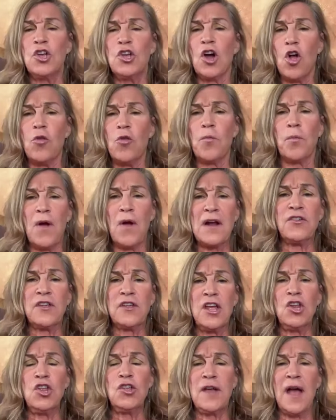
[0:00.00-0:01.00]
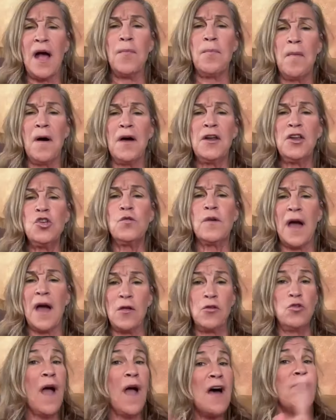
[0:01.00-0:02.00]
you got all the practical, you got money, you
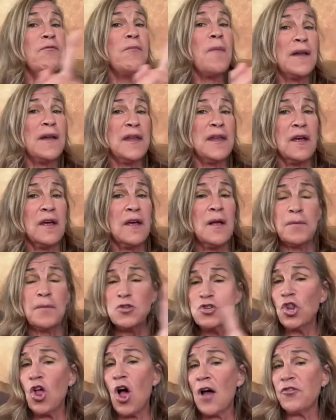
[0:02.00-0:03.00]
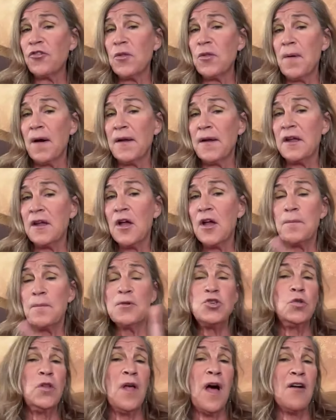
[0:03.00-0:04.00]
got you have money but you lost the money,
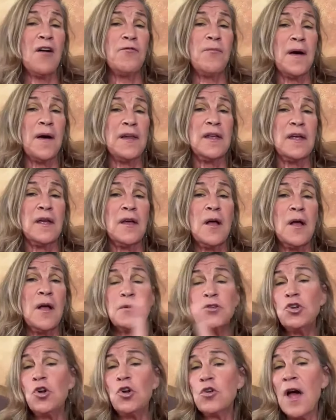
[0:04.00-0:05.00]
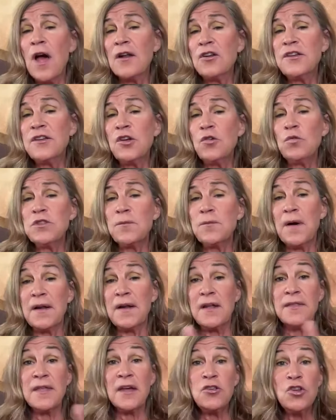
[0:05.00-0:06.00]
but you love money, but you don't know how to deal with the
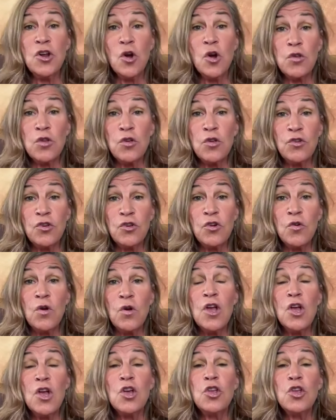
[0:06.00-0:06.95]
money. Then you know what you do?